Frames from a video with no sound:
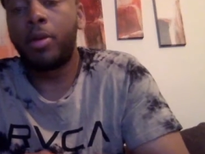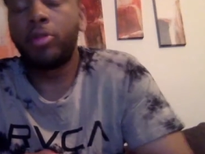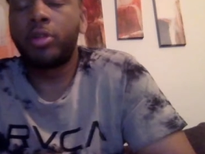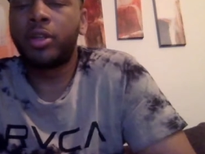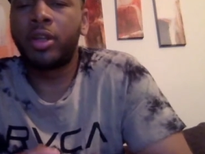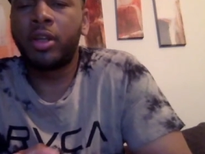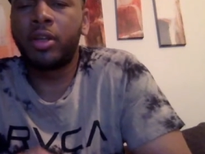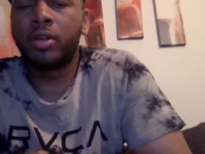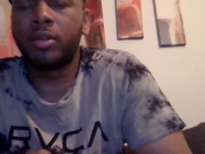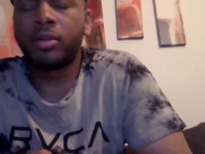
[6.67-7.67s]
posting any
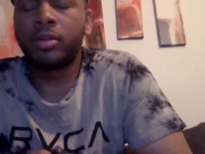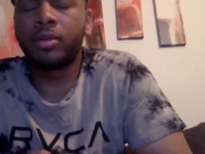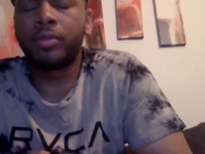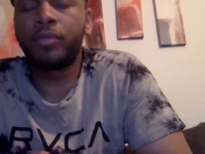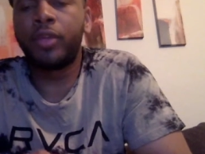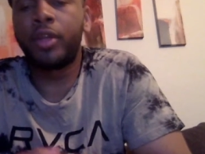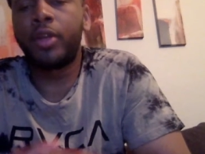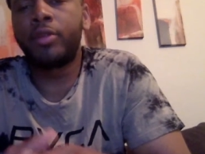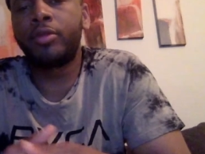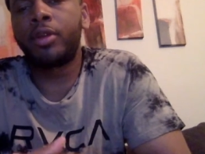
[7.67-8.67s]

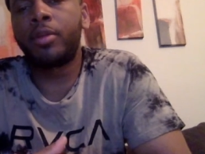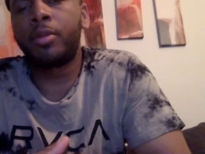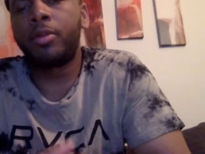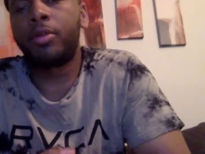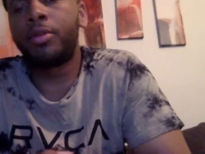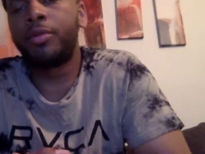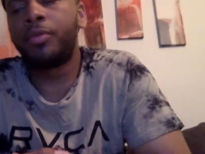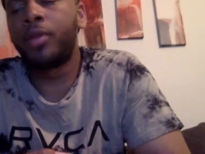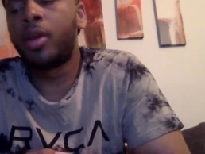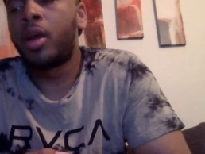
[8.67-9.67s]
videos and uploading them.
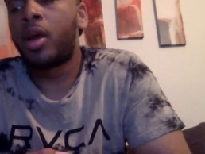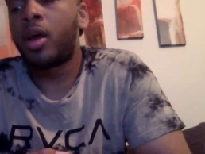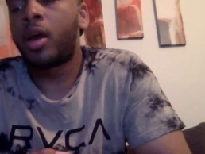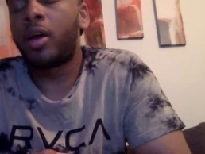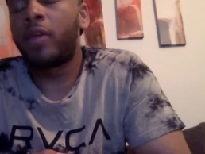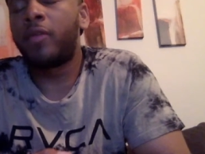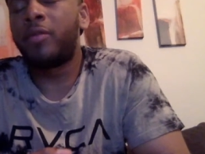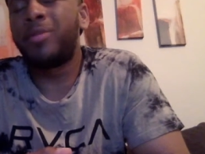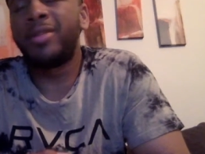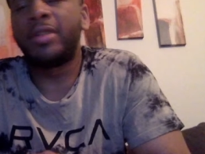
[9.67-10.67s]
I
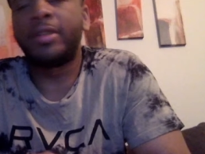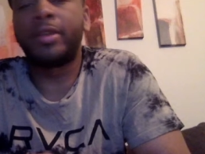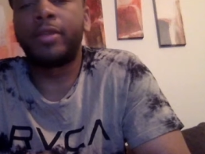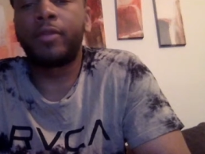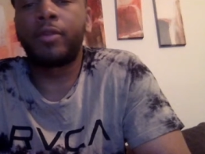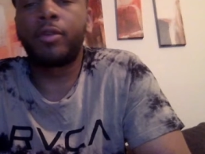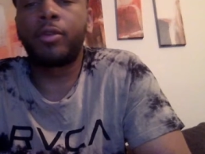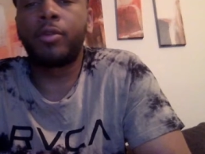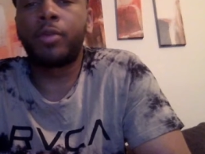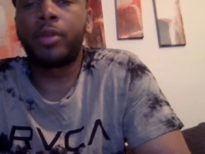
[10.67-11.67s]
have been sick for a
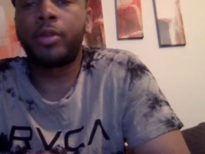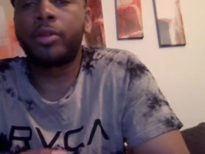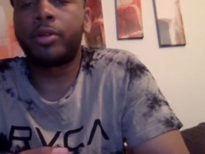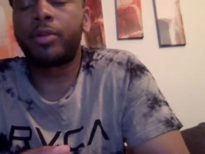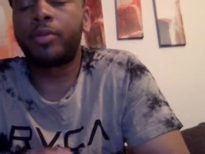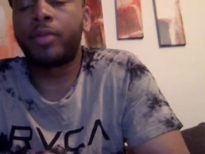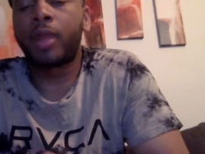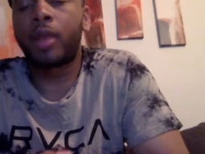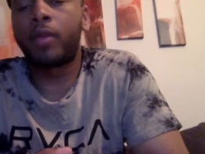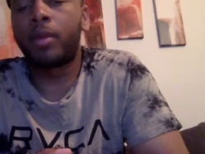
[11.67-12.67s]
little bit, so I
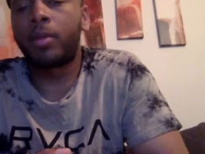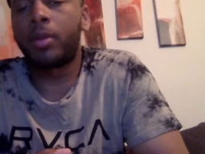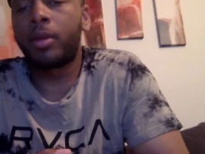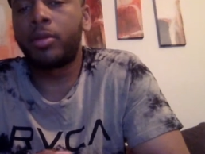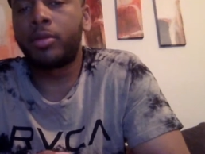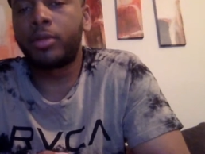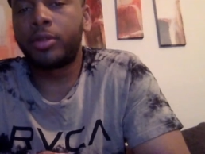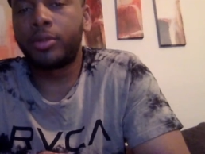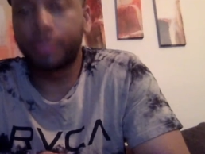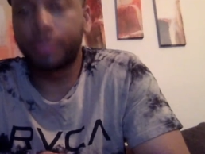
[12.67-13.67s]
have not been able to